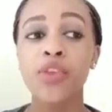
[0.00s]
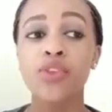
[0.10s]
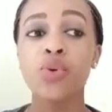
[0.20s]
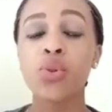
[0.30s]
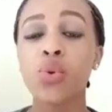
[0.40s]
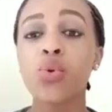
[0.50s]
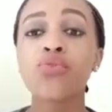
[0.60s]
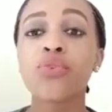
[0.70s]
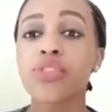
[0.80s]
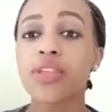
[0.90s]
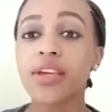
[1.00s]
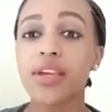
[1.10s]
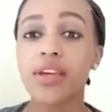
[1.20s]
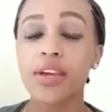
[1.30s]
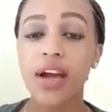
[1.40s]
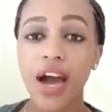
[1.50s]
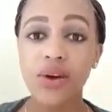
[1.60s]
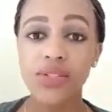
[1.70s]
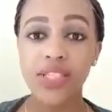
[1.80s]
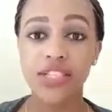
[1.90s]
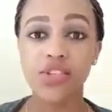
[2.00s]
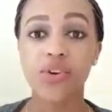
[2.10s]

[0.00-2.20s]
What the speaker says: you look for the houses